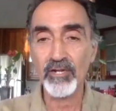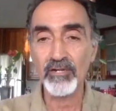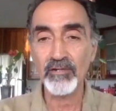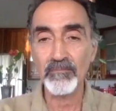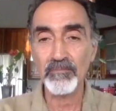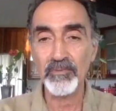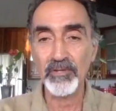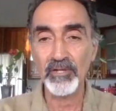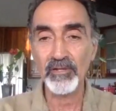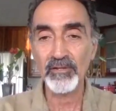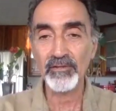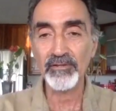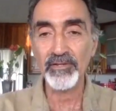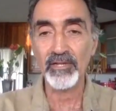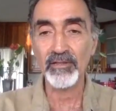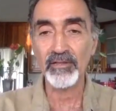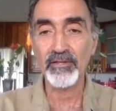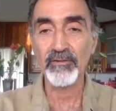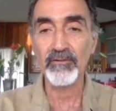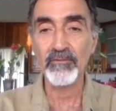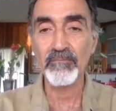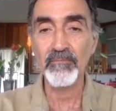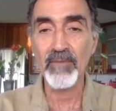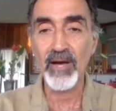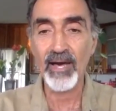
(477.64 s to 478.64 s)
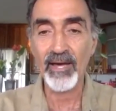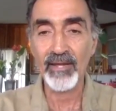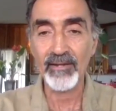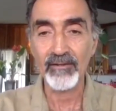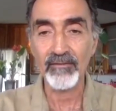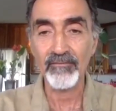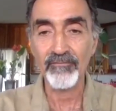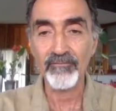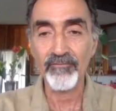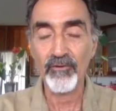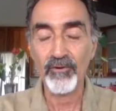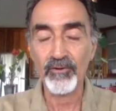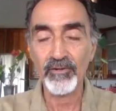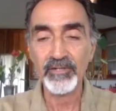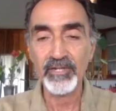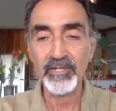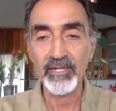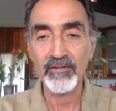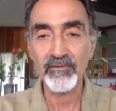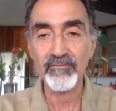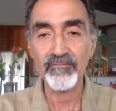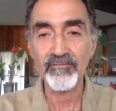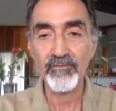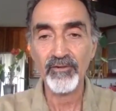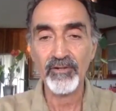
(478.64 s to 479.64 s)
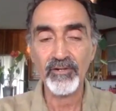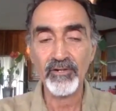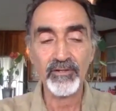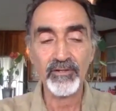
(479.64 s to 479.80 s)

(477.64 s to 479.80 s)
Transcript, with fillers: to build a little model 14 foot